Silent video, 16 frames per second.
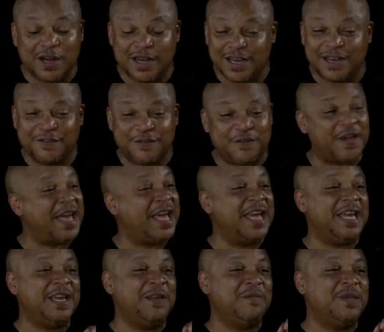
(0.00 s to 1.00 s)
of
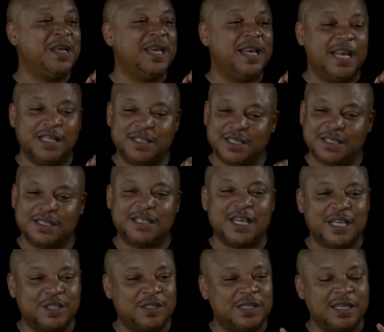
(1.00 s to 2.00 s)
fame and
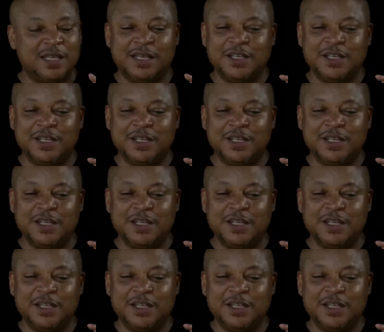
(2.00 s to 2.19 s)
success,